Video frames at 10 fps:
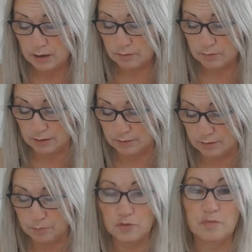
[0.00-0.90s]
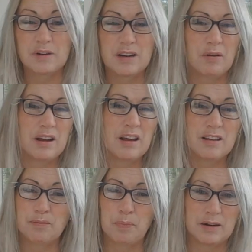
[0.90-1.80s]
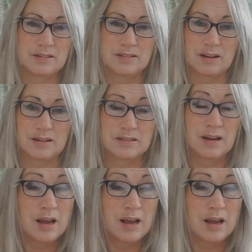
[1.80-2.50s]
So that's an improvement. Now I expected that